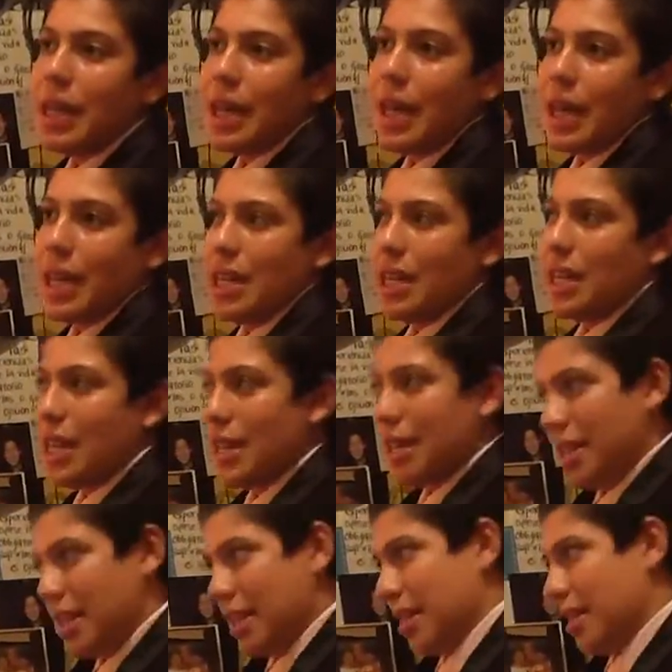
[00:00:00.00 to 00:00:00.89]

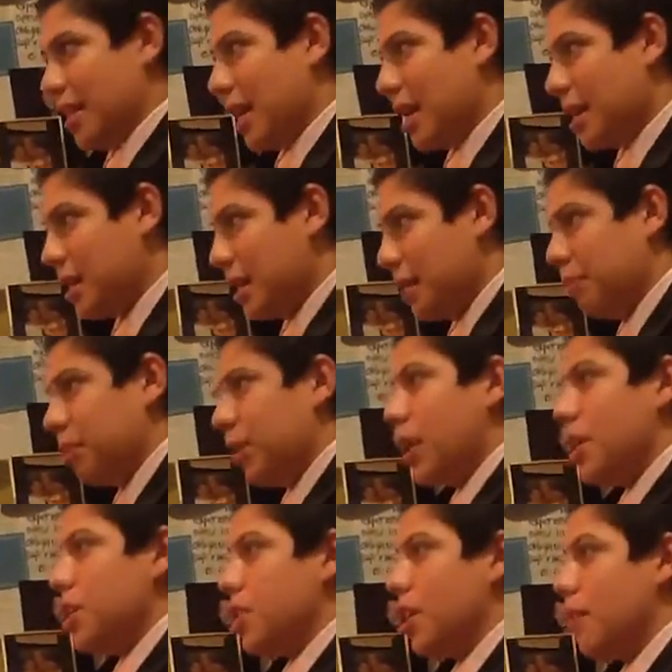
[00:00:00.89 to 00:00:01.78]
it tends to
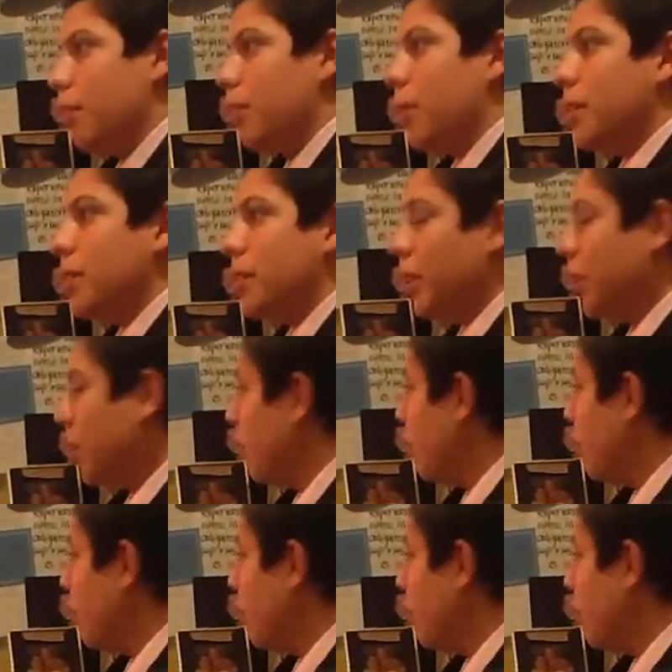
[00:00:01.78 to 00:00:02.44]
plunge upwards a little